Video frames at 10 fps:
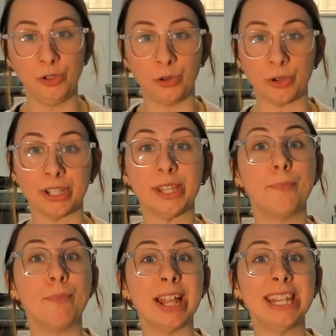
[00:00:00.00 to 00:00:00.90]
tours
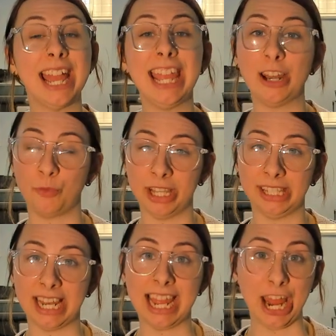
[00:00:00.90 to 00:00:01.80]
Monday and
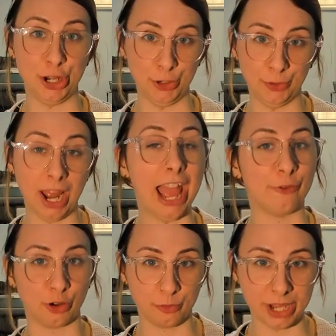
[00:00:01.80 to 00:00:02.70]
Wednesday at noon
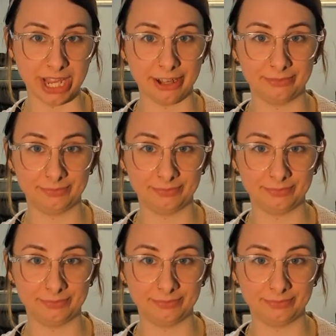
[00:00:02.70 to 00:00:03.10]
every week.